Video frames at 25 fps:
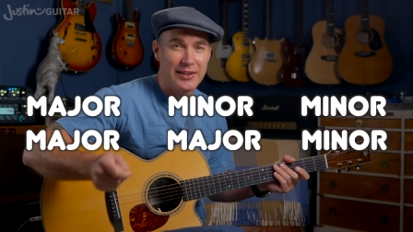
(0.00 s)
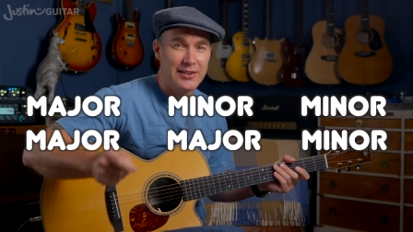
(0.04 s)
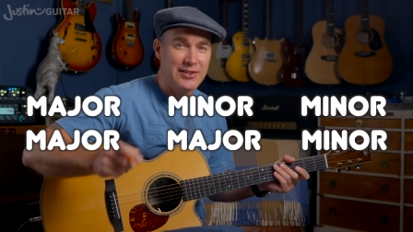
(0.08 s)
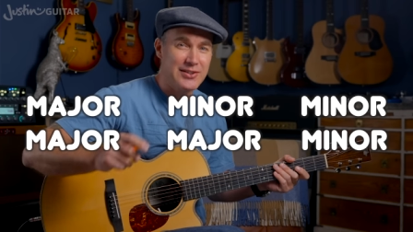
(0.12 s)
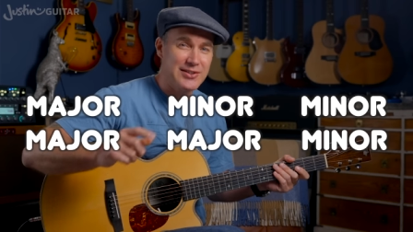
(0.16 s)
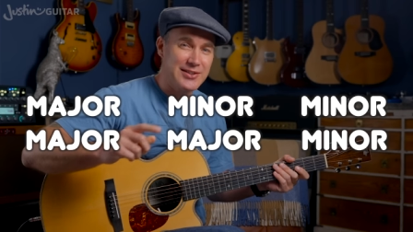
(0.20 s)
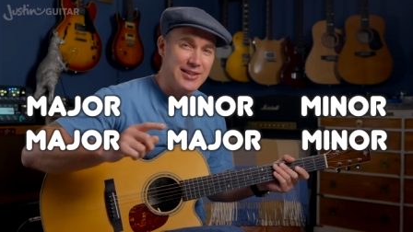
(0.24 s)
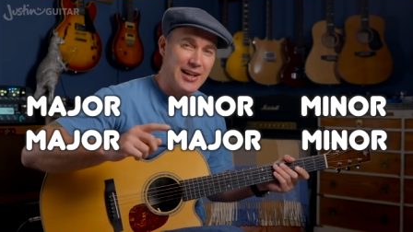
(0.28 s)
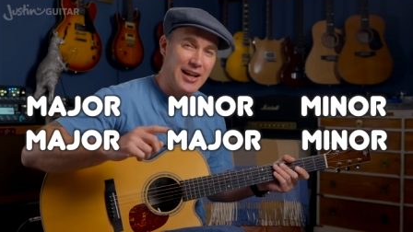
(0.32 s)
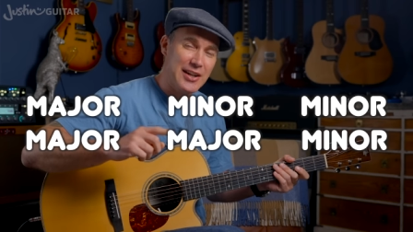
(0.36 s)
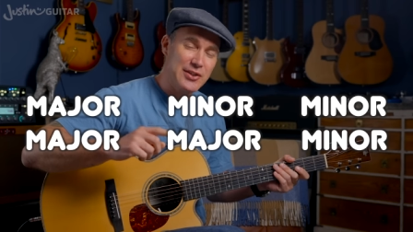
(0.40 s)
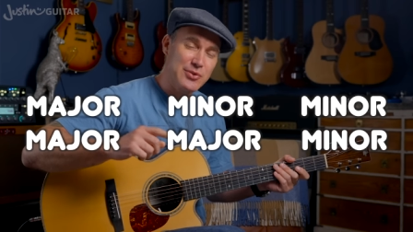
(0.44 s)

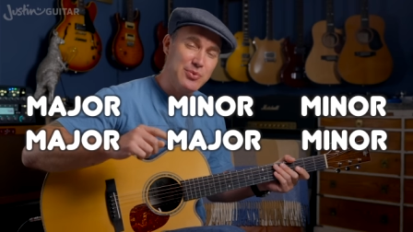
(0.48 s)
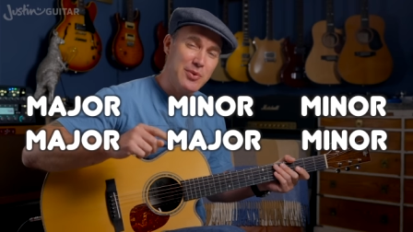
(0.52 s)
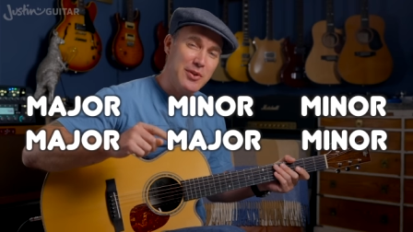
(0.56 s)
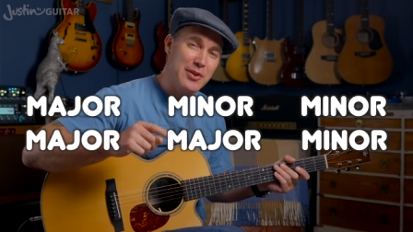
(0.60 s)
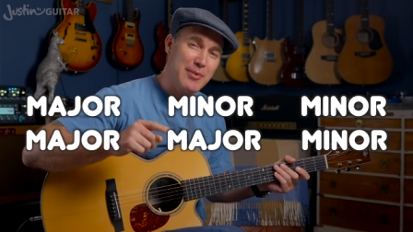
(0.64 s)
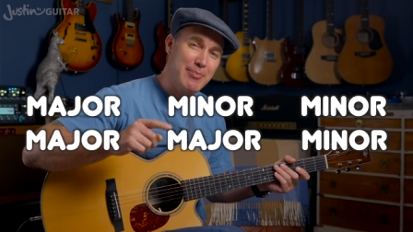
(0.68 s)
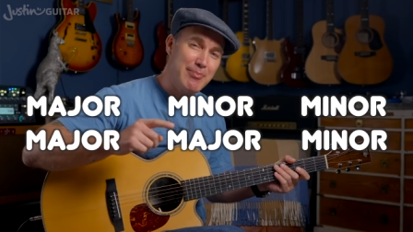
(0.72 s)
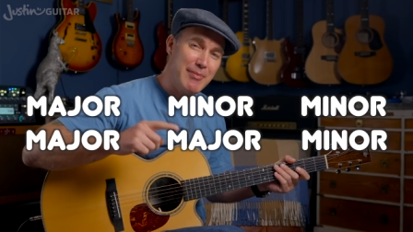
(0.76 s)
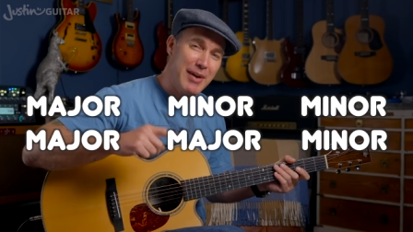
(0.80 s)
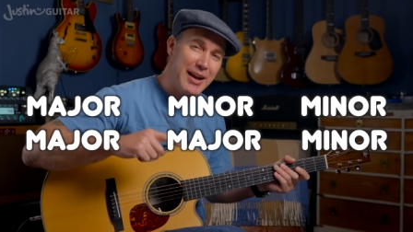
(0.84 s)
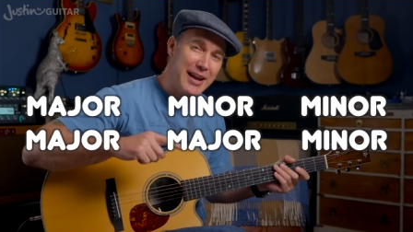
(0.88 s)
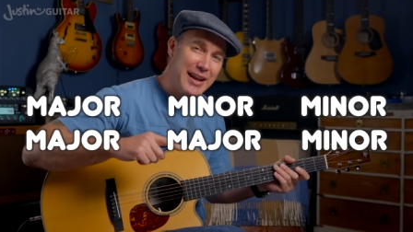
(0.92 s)
Starts with the
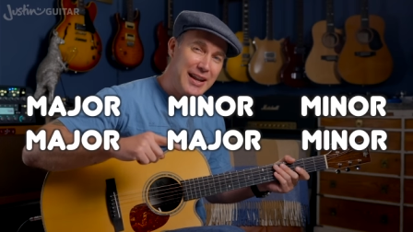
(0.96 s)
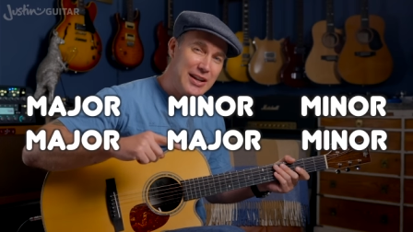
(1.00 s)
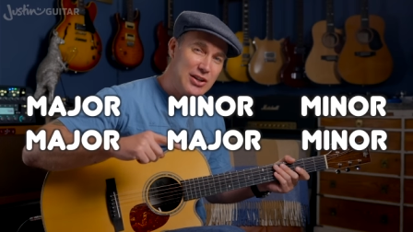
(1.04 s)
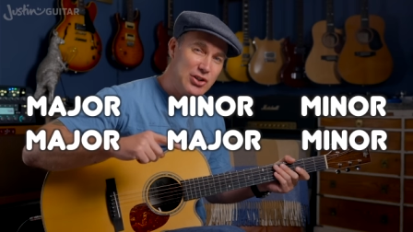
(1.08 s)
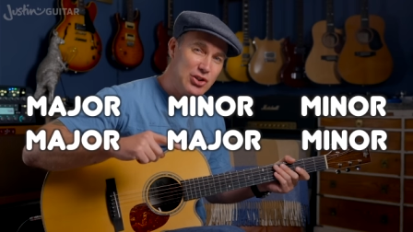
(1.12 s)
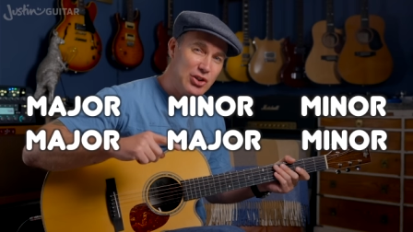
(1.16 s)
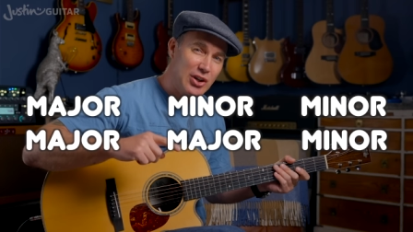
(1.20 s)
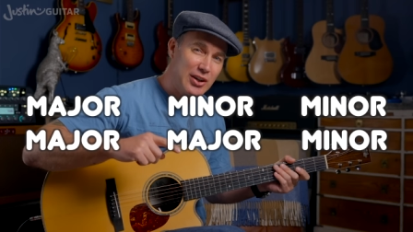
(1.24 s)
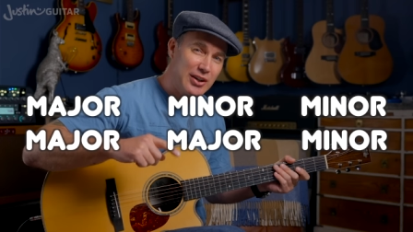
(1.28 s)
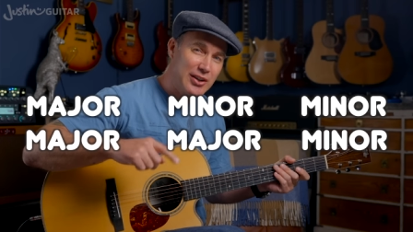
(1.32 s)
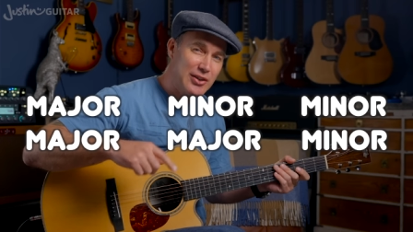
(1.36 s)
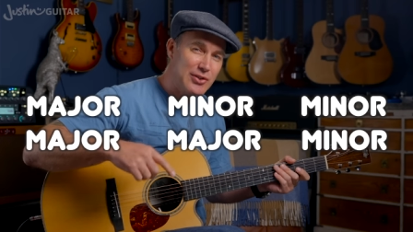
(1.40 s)

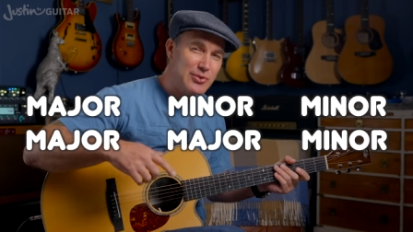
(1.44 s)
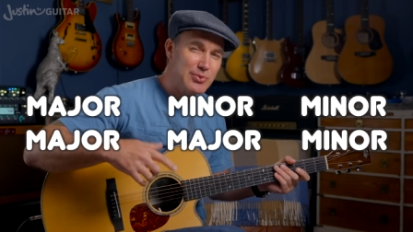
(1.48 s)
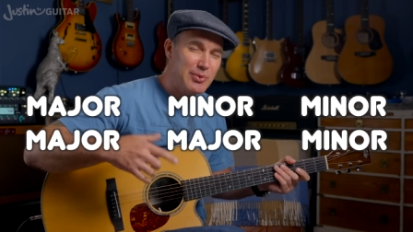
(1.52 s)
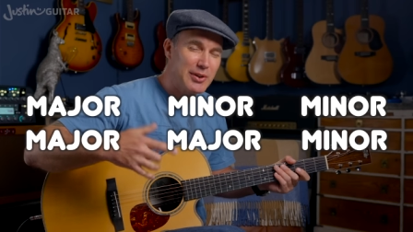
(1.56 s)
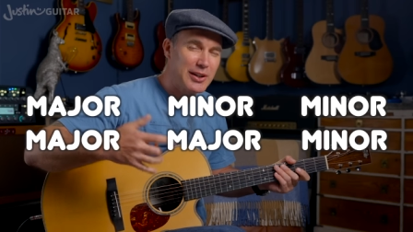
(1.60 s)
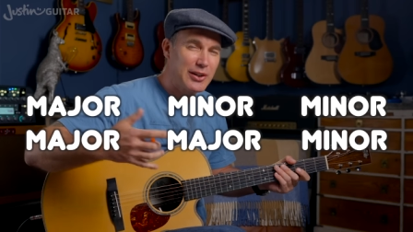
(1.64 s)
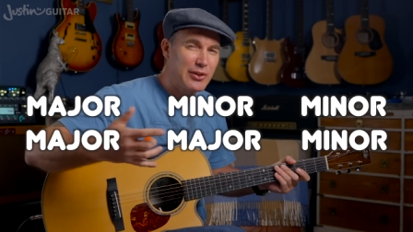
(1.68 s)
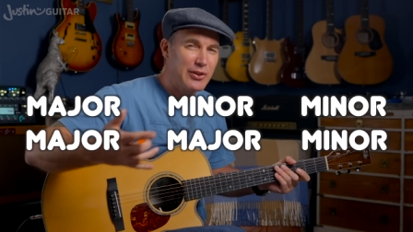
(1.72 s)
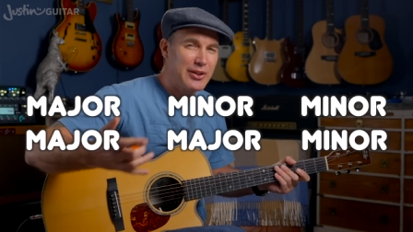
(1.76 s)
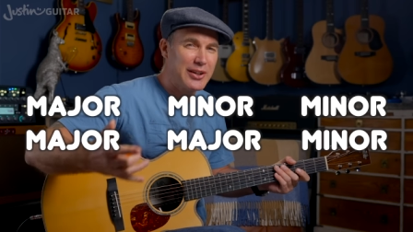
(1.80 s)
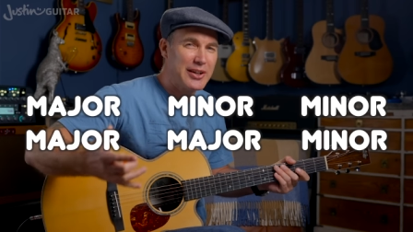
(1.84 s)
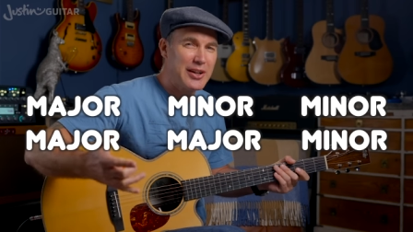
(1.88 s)
major because we're
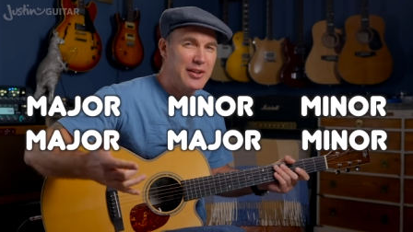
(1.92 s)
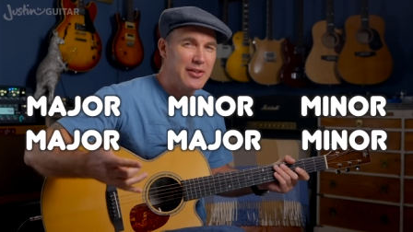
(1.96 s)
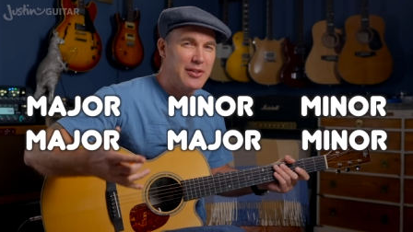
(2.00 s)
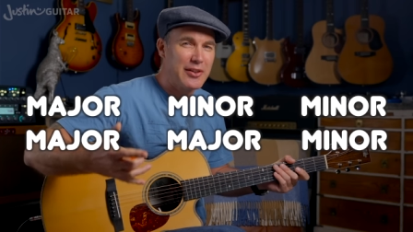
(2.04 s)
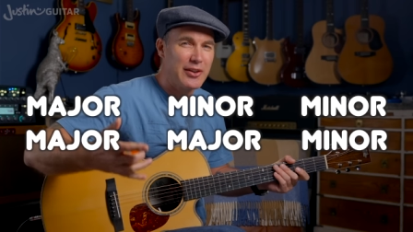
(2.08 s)
looking at